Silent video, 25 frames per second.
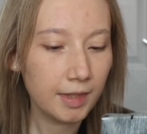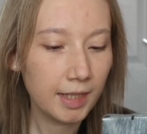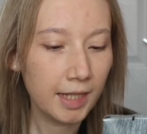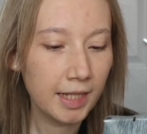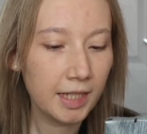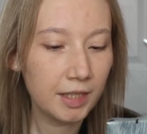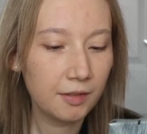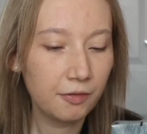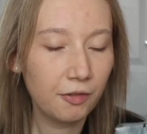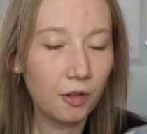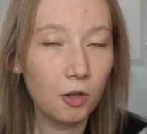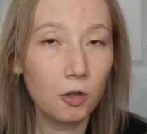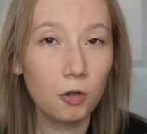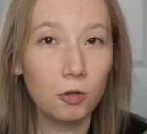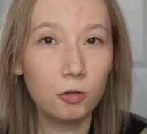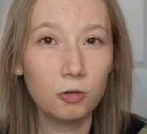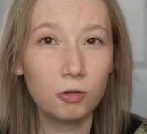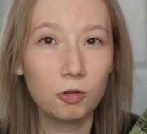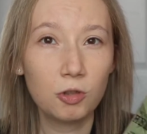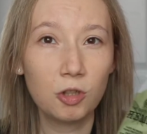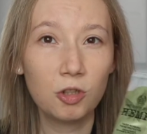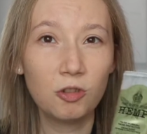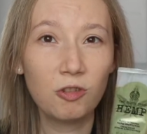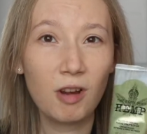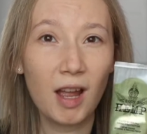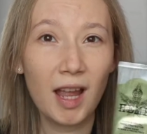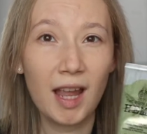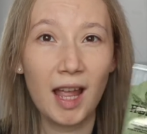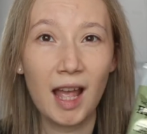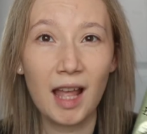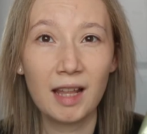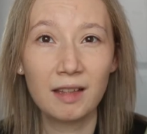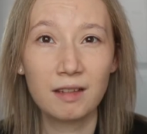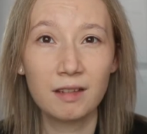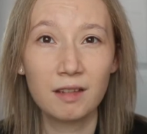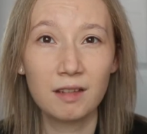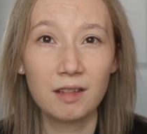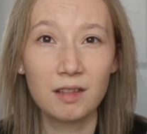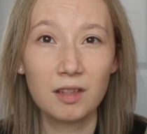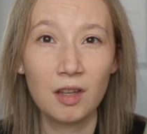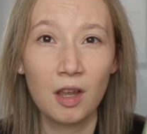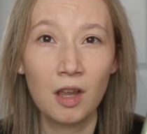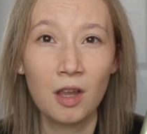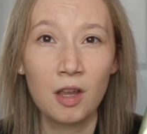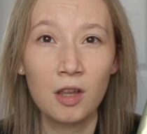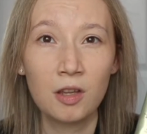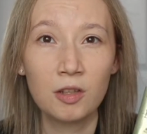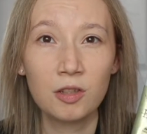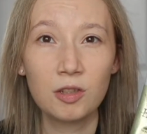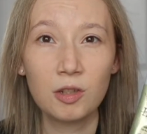It's for ultra dry hands,
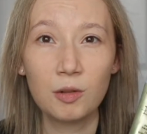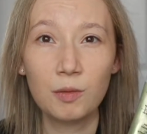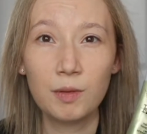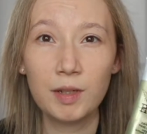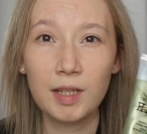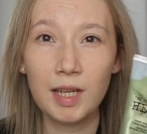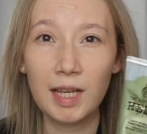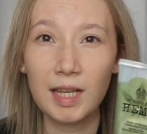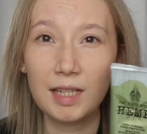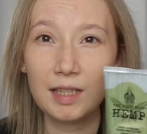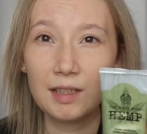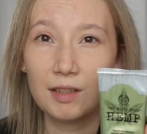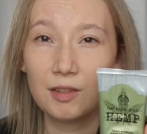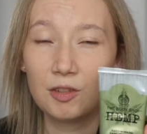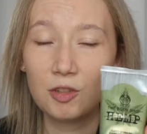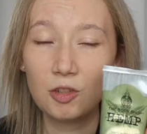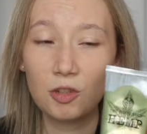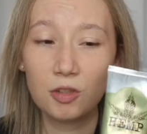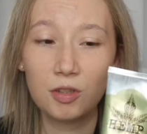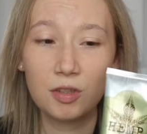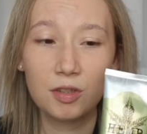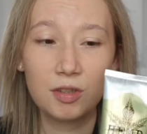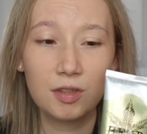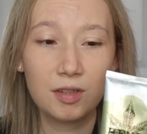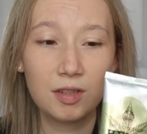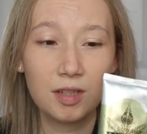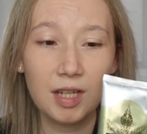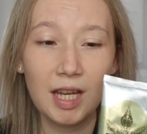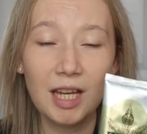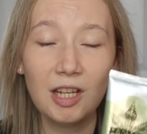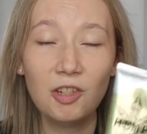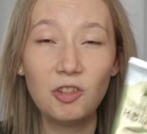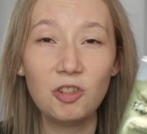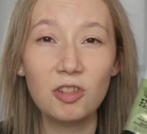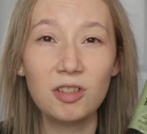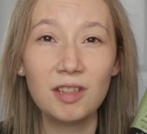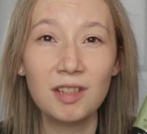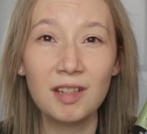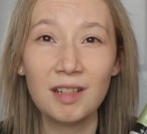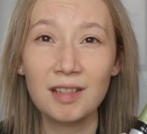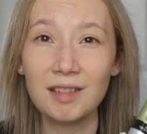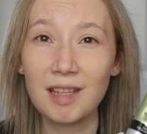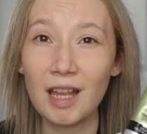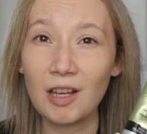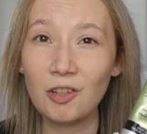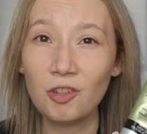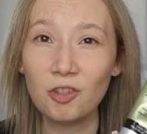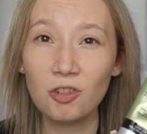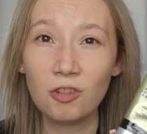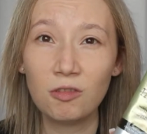so it's just an
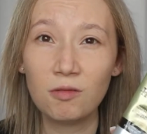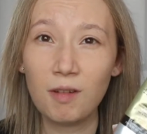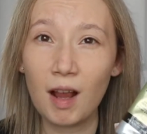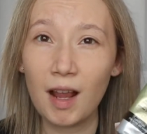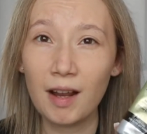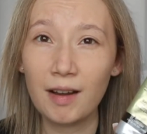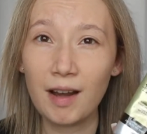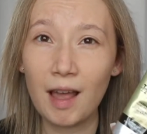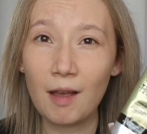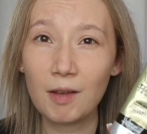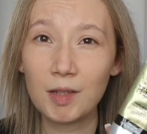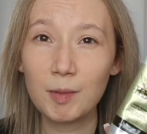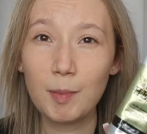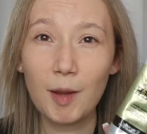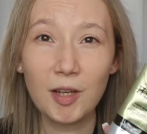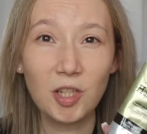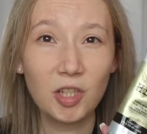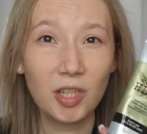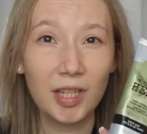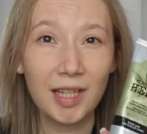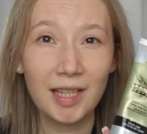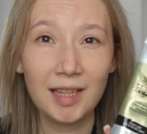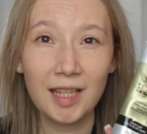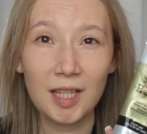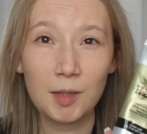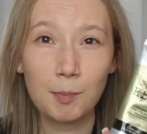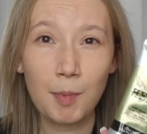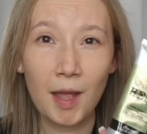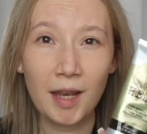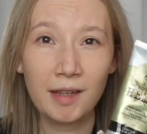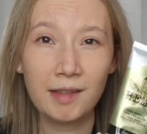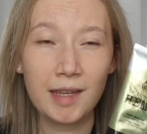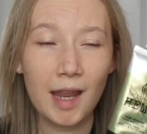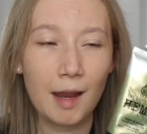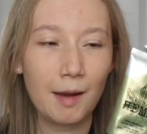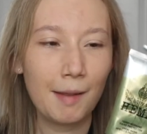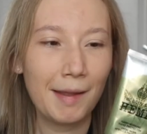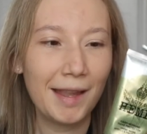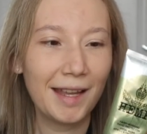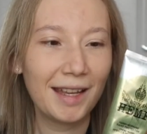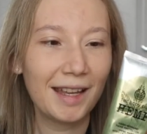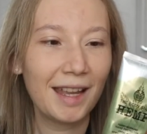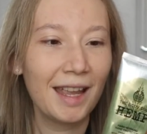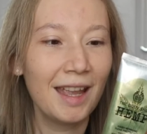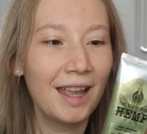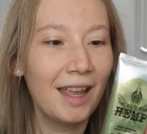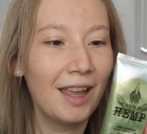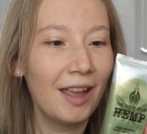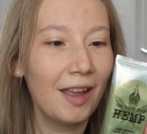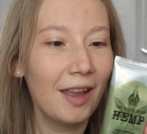essential right now, especially in this pandemic.
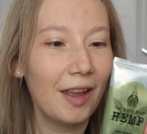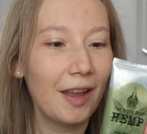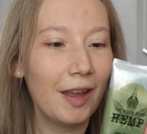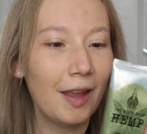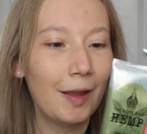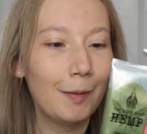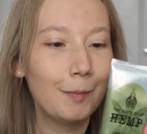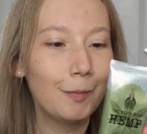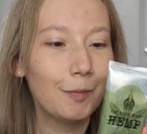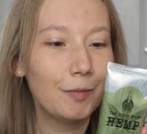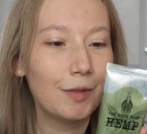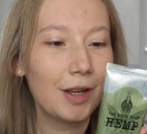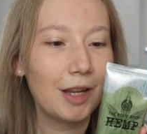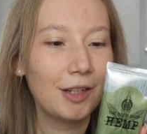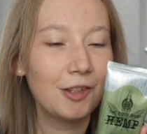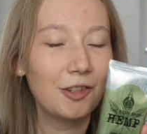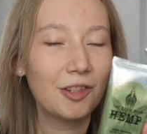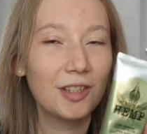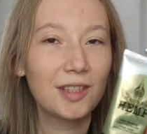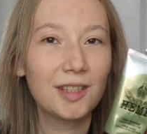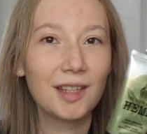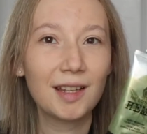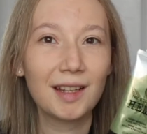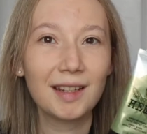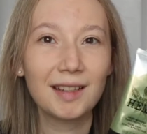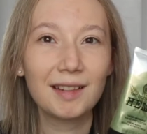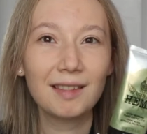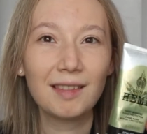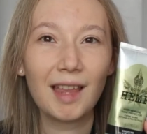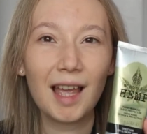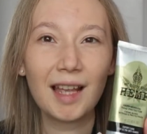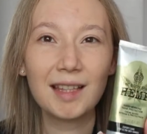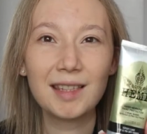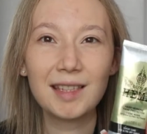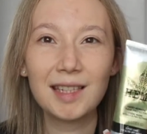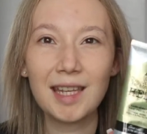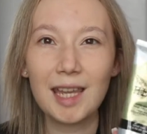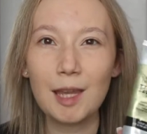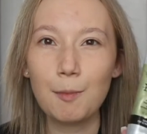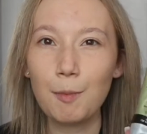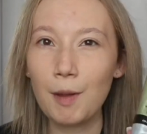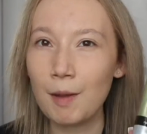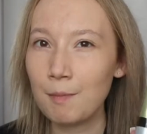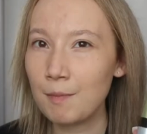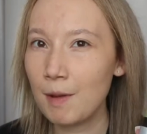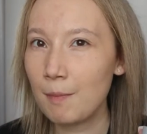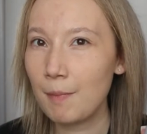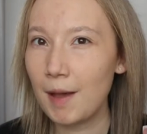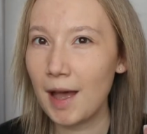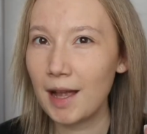I just like to keep it
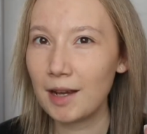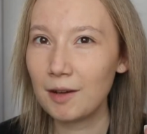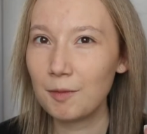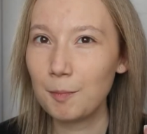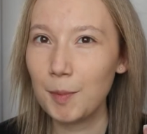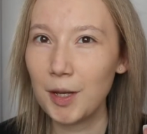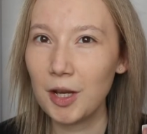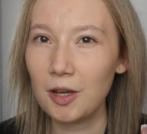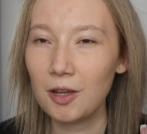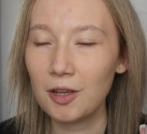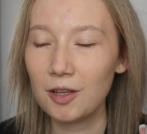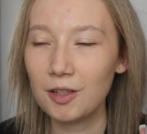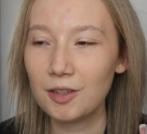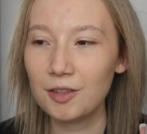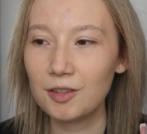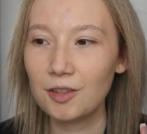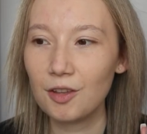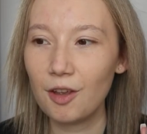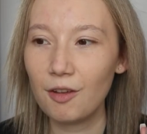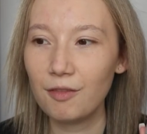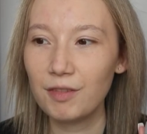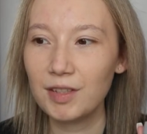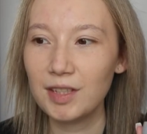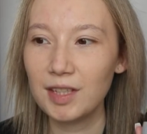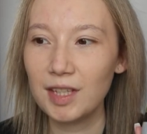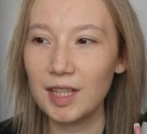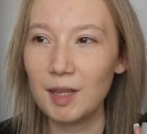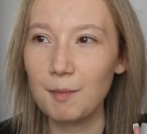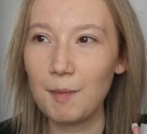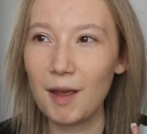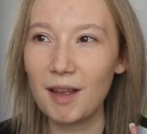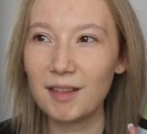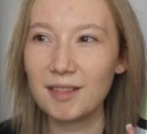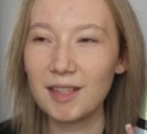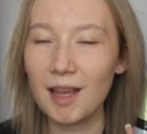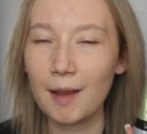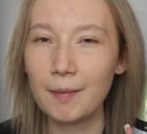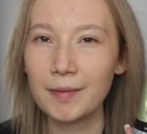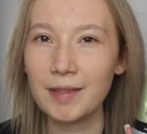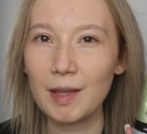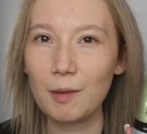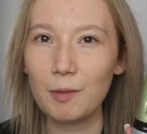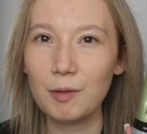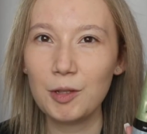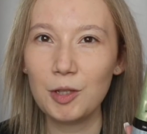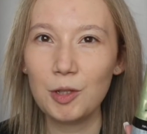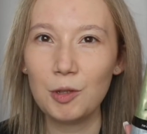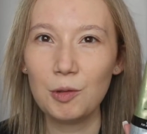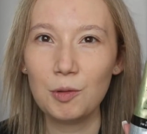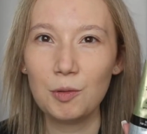in my bag because obviously the amount of times that
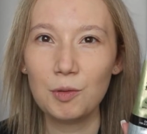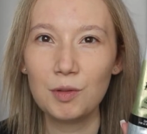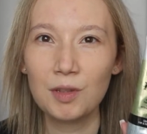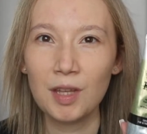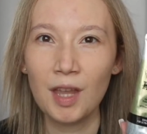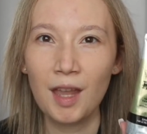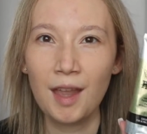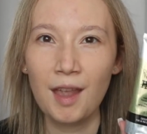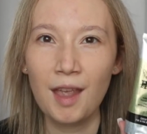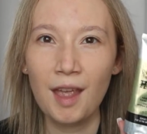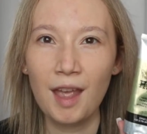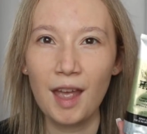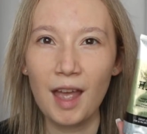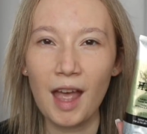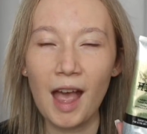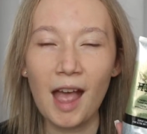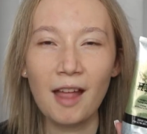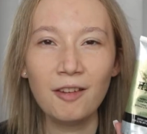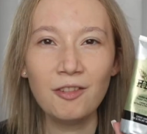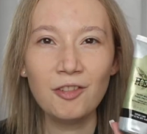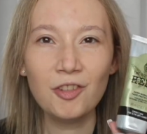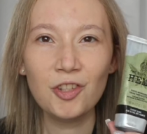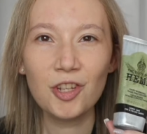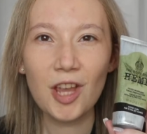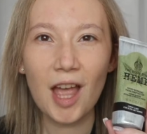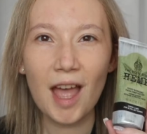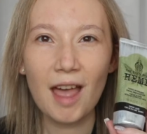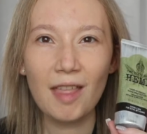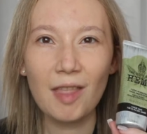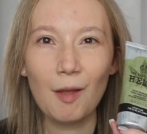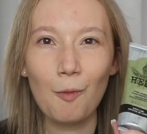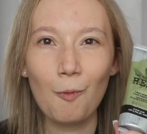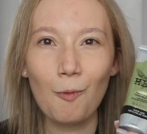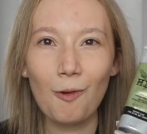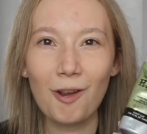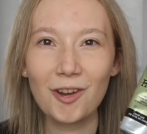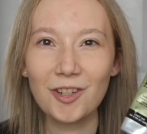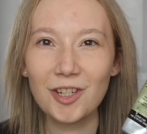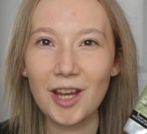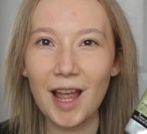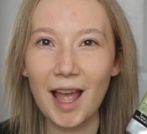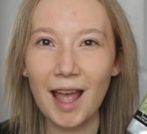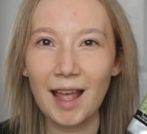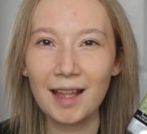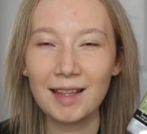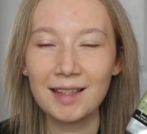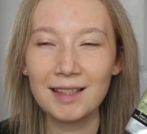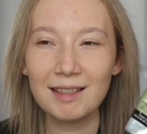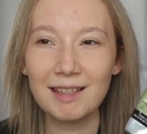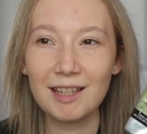we use hand gel and wash our
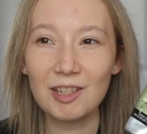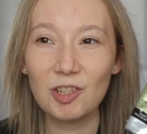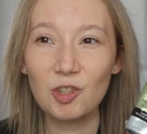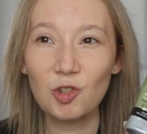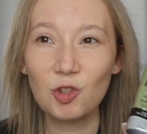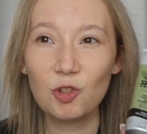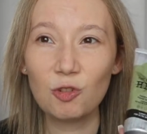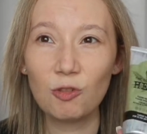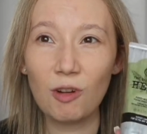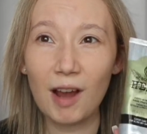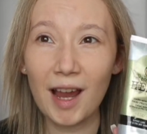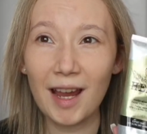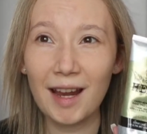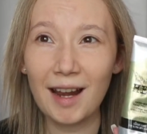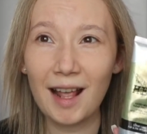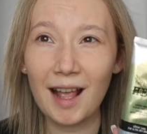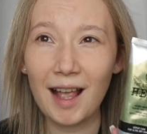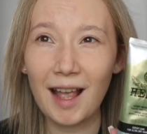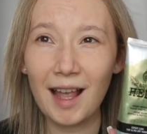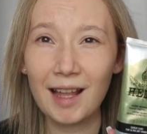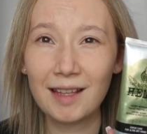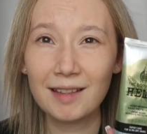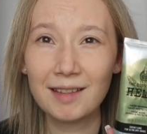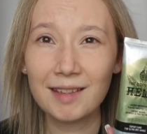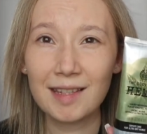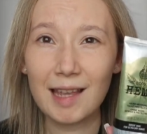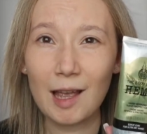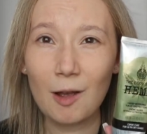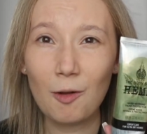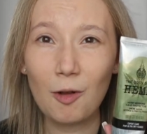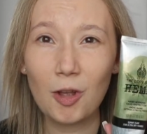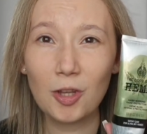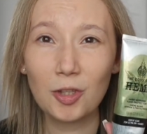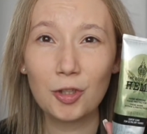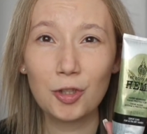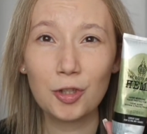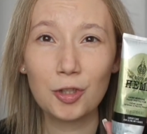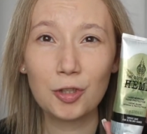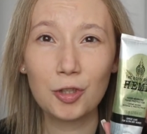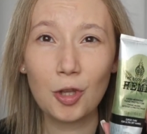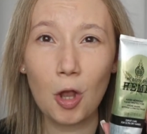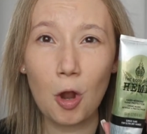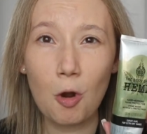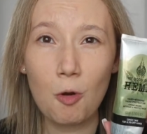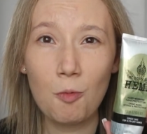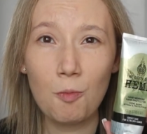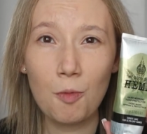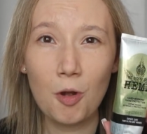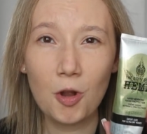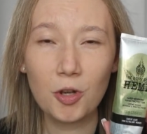hands, it's drying our hands out
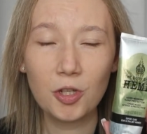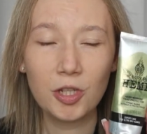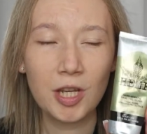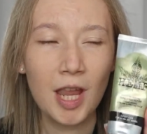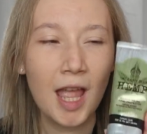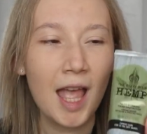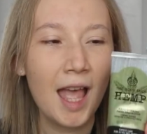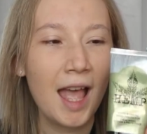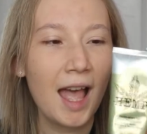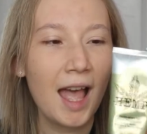so much,